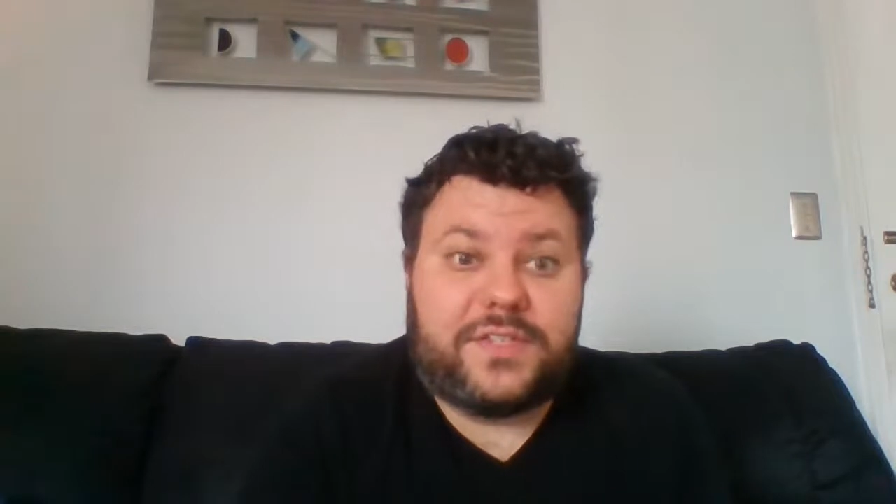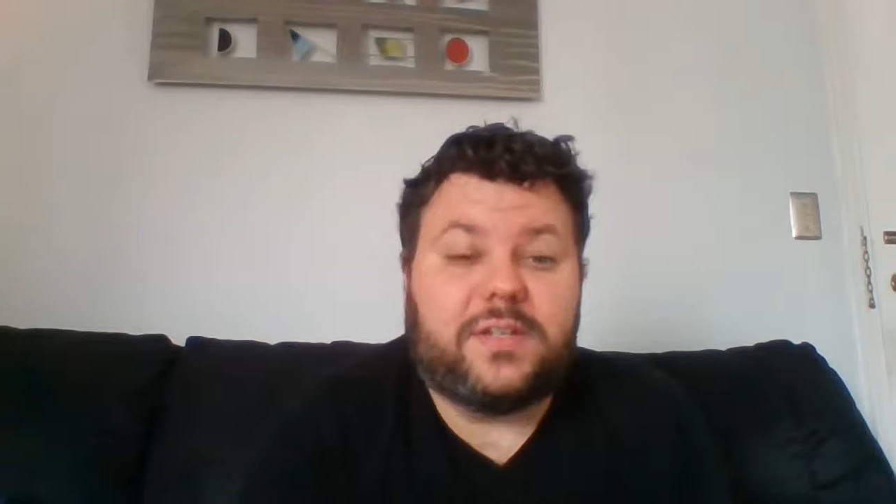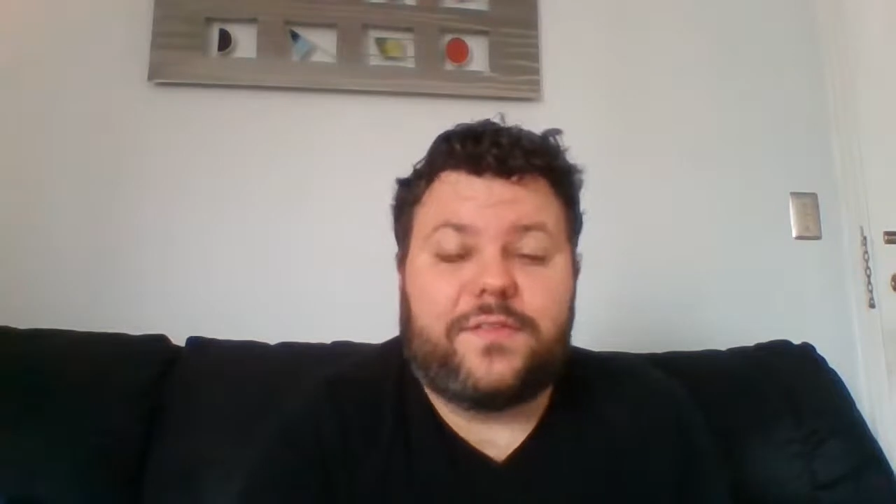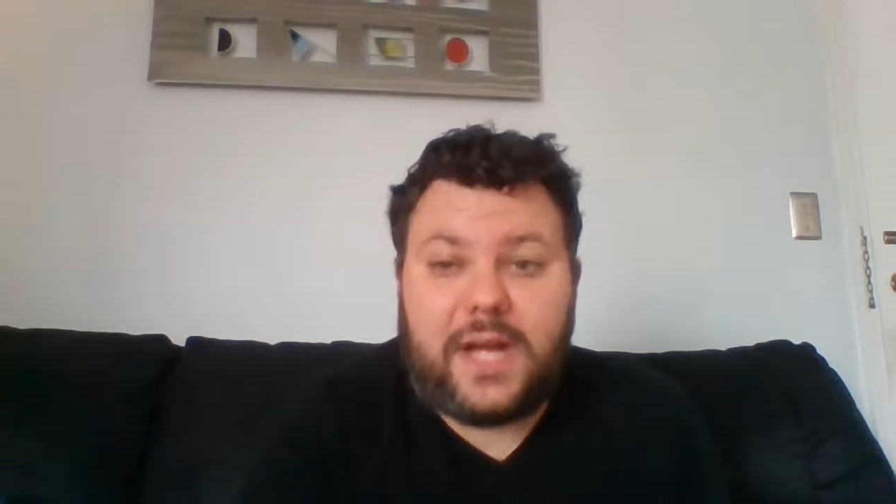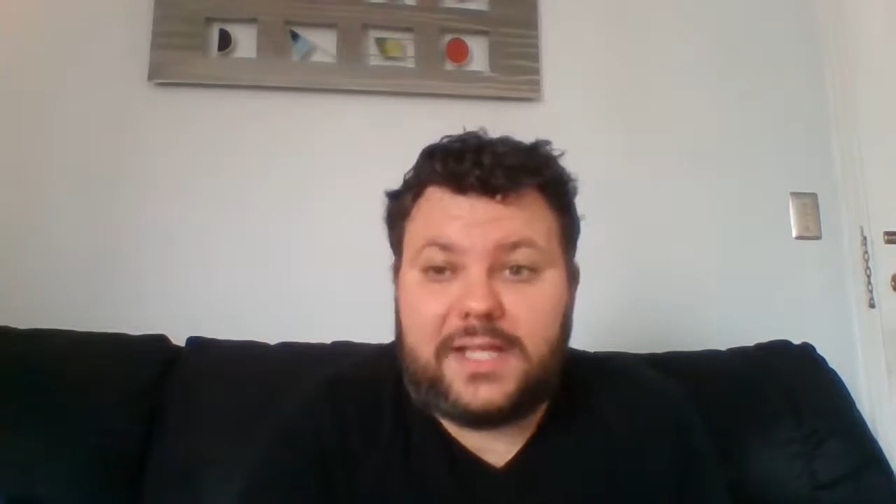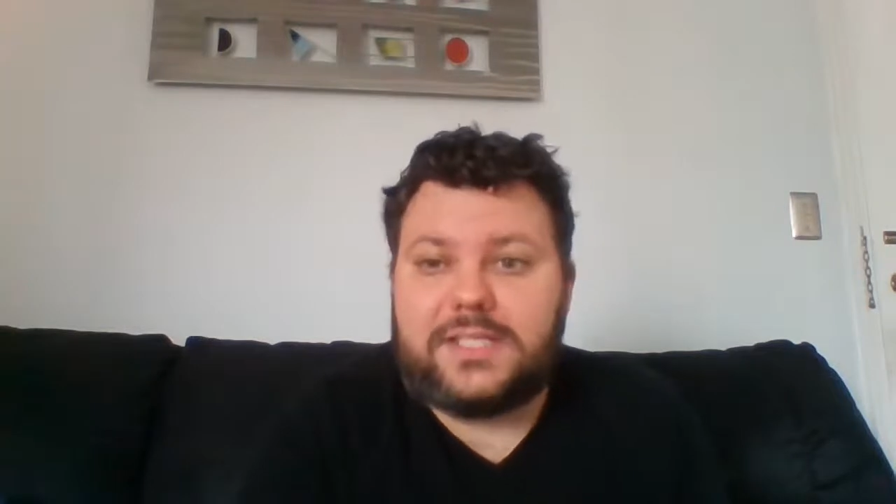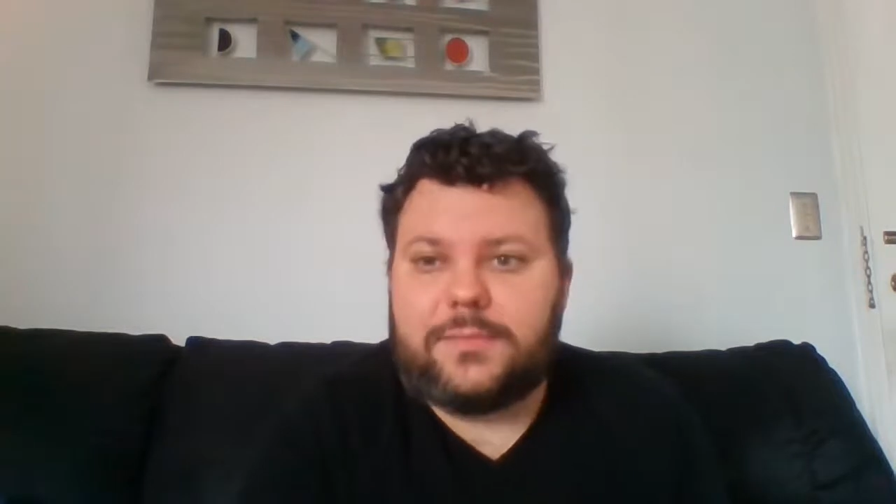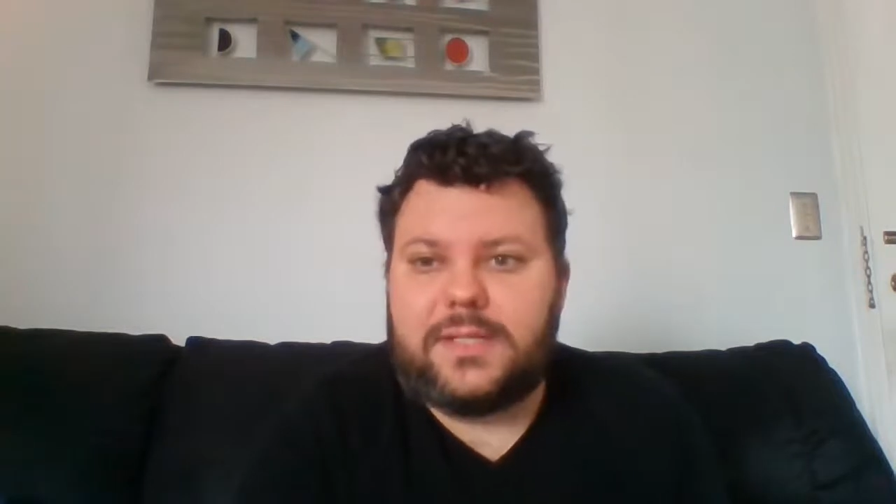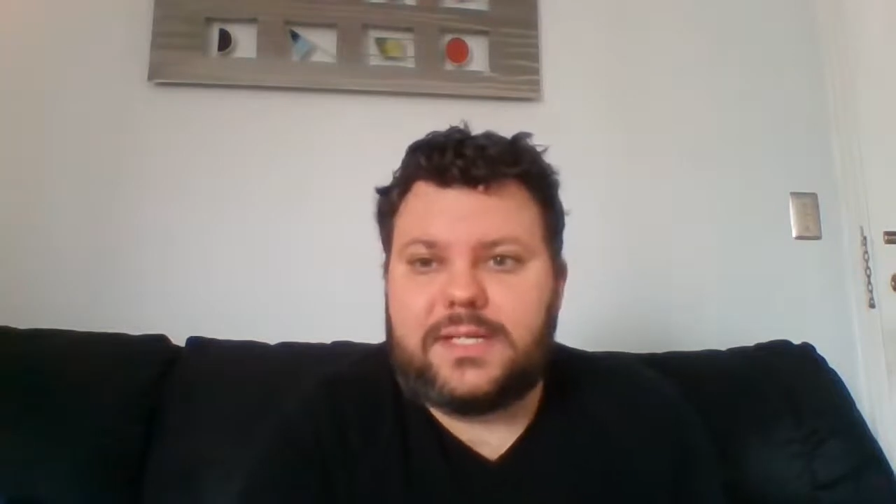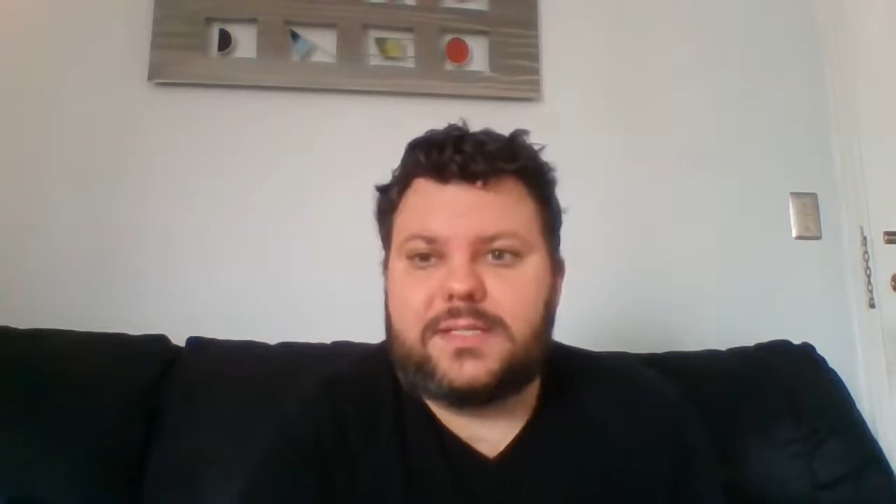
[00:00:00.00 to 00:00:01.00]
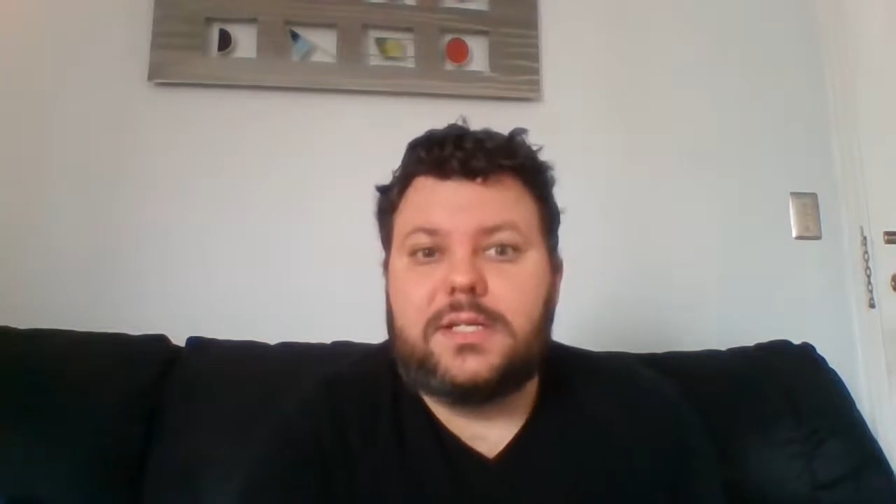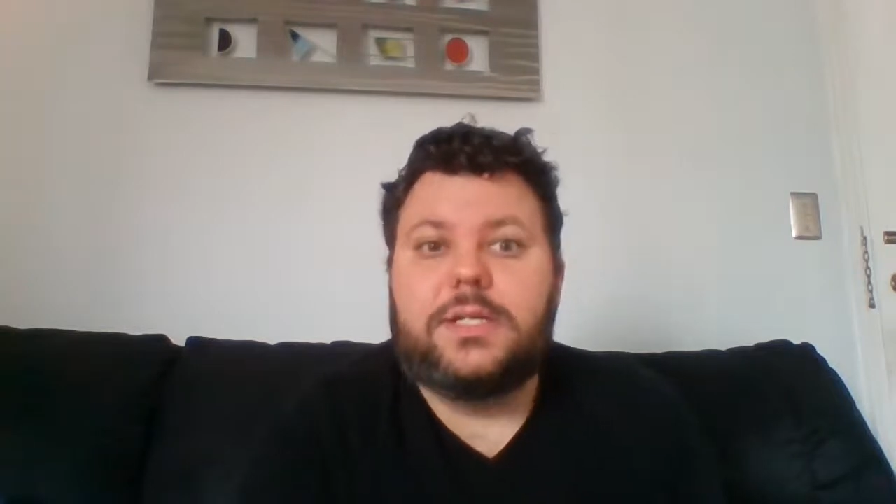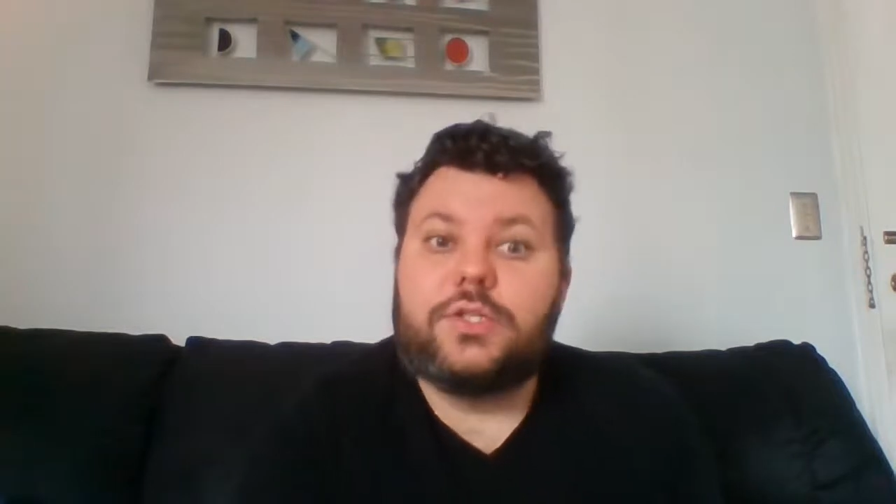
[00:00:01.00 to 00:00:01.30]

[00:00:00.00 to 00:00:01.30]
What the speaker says: and self-concept is.